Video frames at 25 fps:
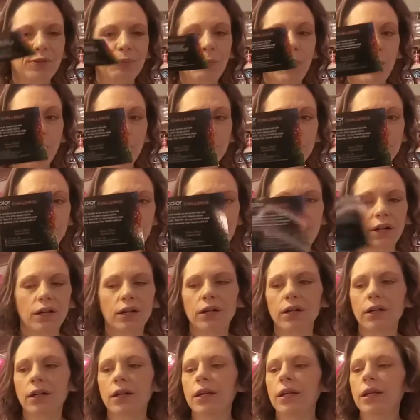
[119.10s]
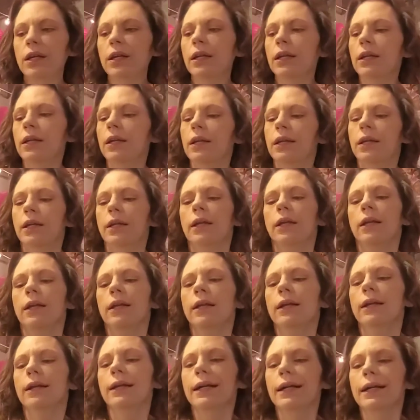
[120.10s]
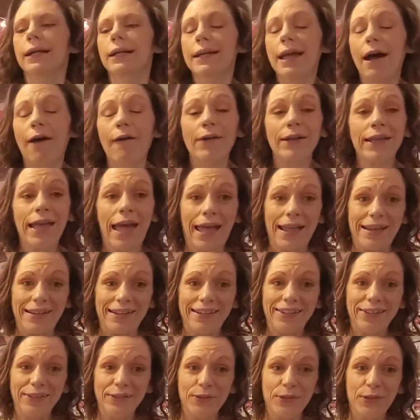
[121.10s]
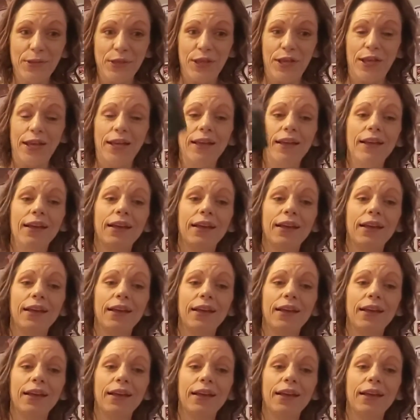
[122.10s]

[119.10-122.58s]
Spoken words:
postcard. Now again, here's the thing.